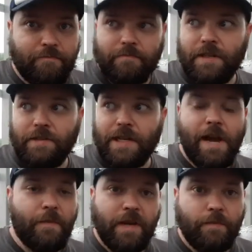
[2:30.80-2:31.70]
to see
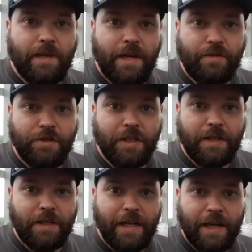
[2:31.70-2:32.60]
how many potatoes you
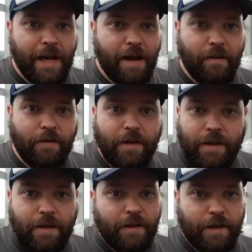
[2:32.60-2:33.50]
can dig out,
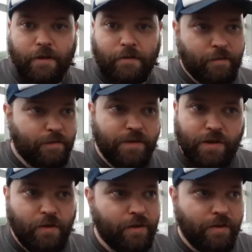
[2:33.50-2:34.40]
from
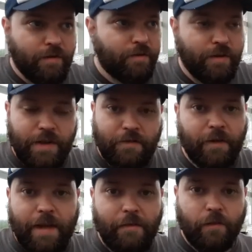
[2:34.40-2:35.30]
certain
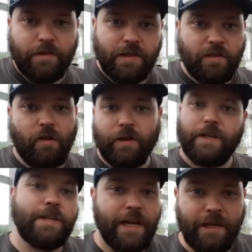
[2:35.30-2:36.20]
different levels. It's all
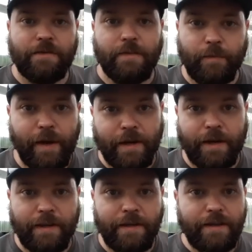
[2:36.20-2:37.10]
contained in the
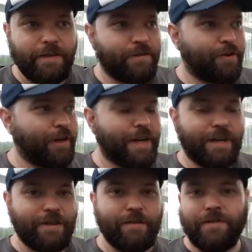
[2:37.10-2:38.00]
bucket. So all you got
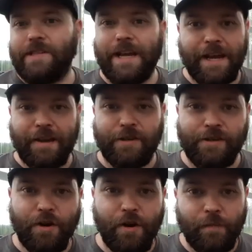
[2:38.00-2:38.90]
to do is take out a
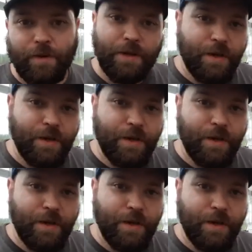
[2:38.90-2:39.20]
tarp,